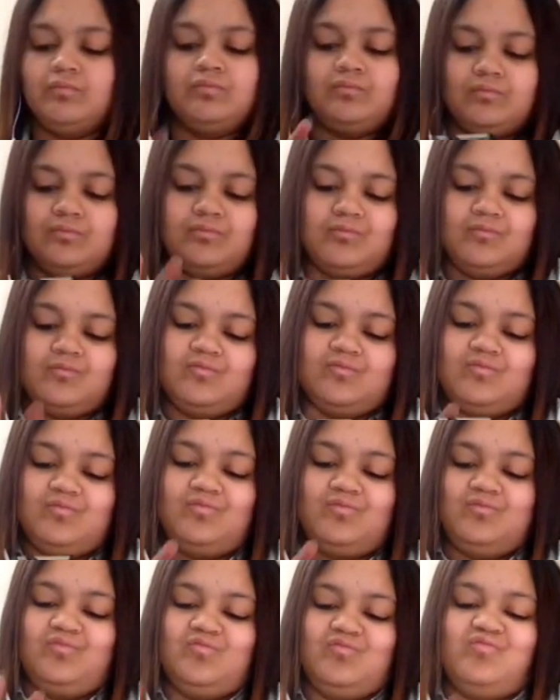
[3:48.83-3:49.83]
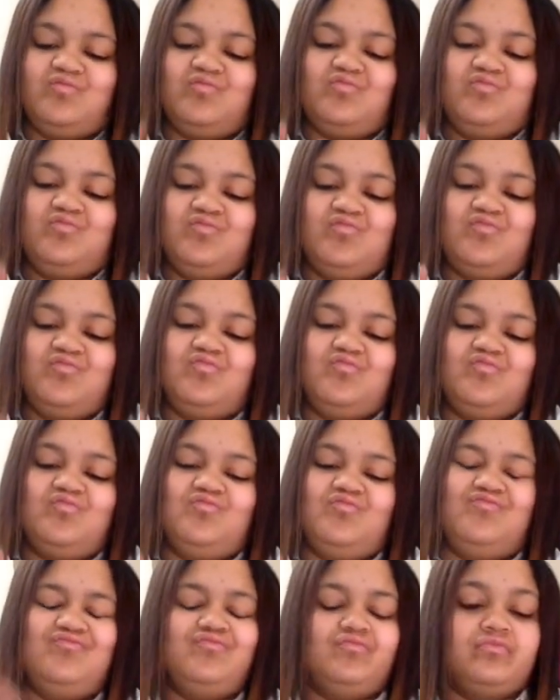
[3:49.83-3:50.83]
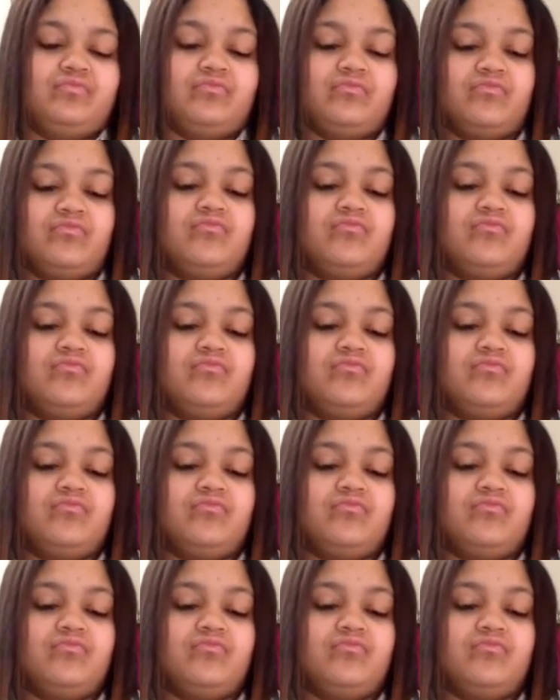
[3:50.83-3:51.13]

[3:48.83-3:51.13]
[no speech]